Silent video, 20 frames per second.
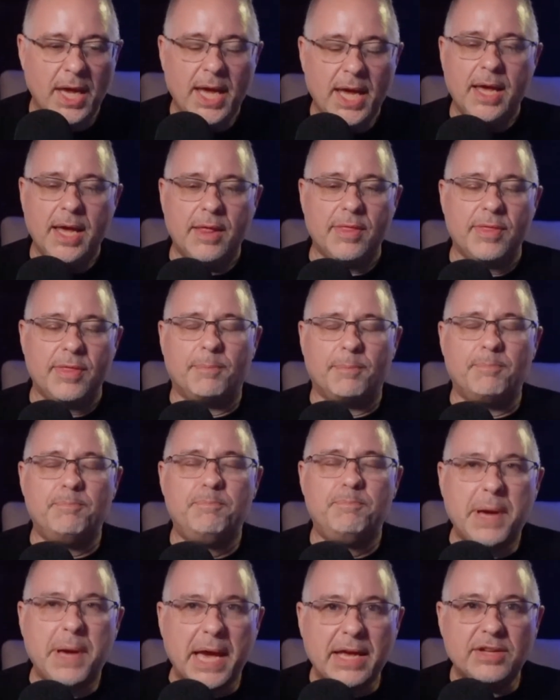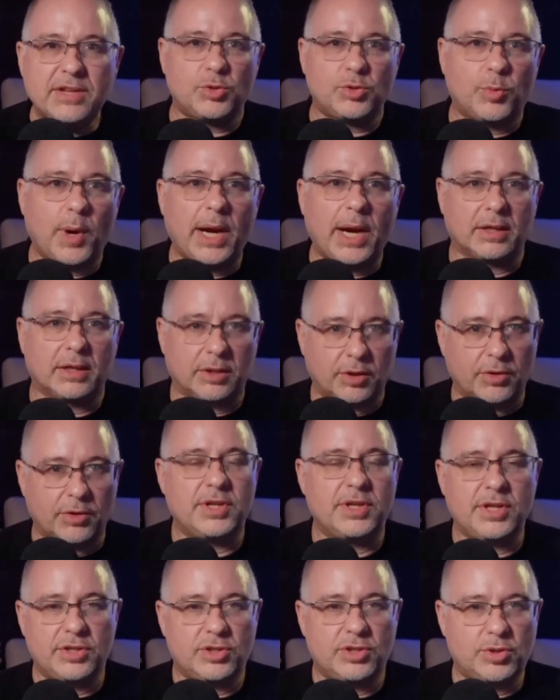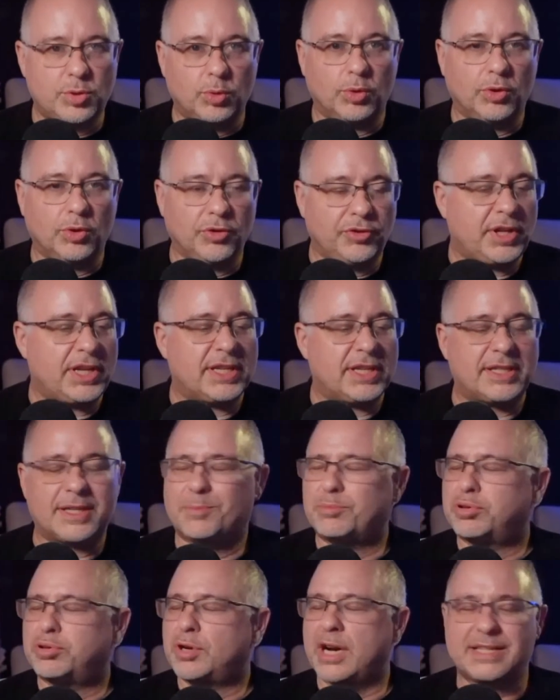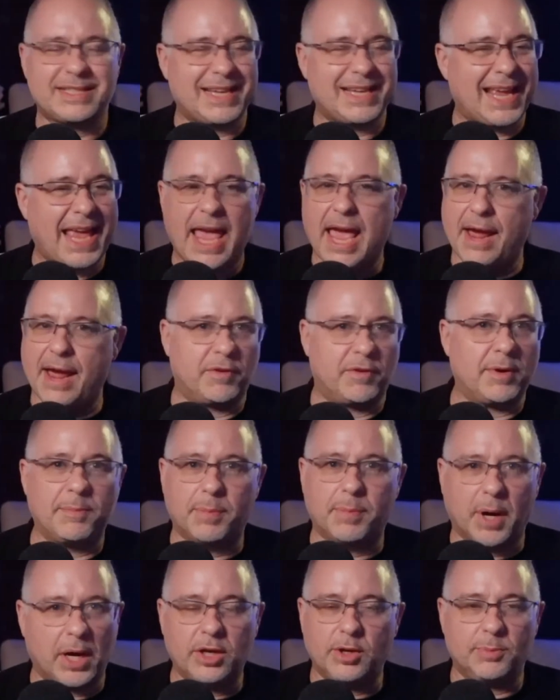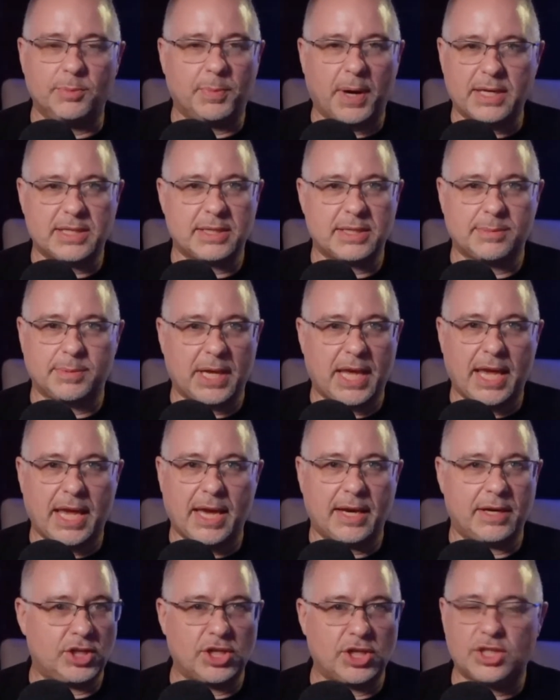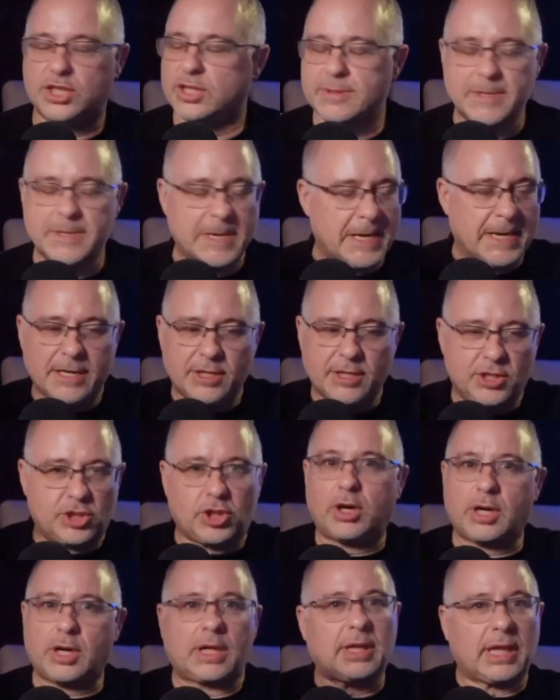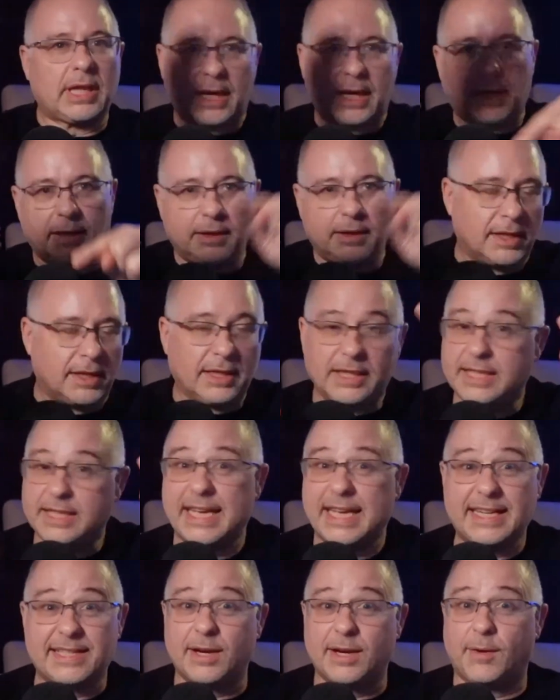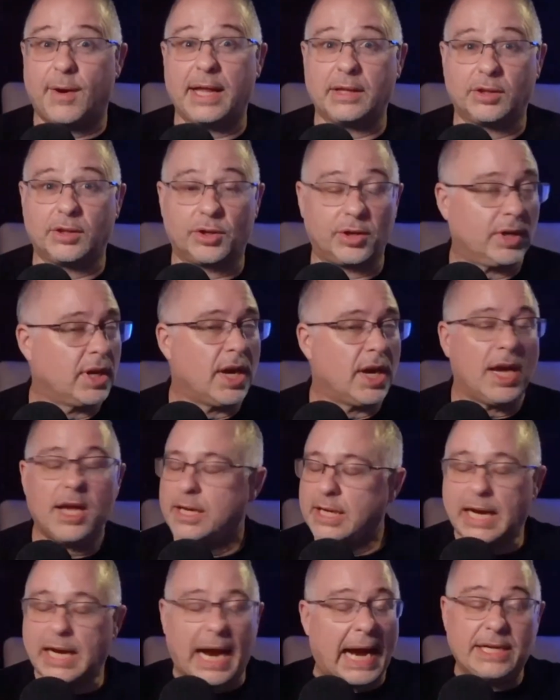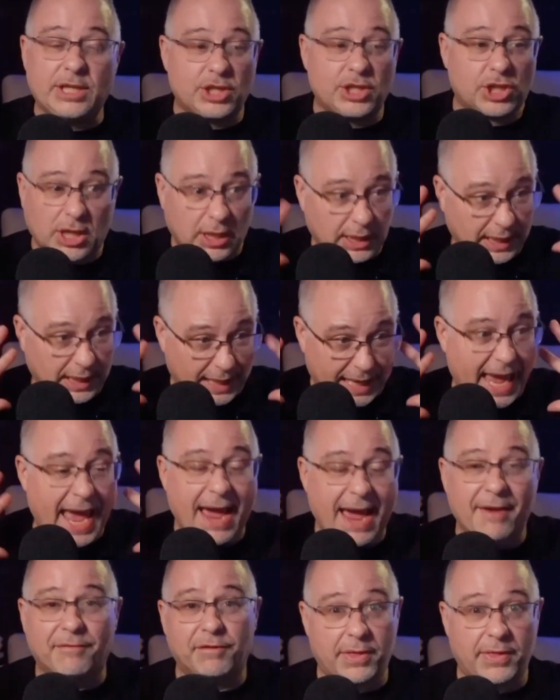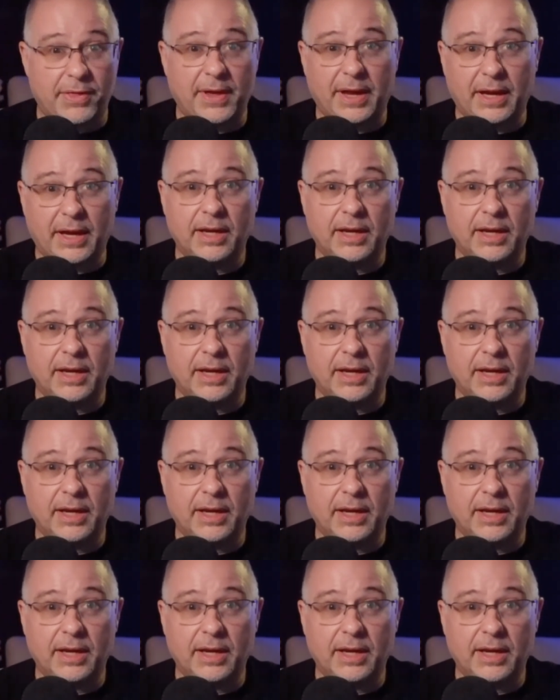The best way to learn these tools is to press every button you possibly can. Just start clicking. At least that's how I learn. I just click everything.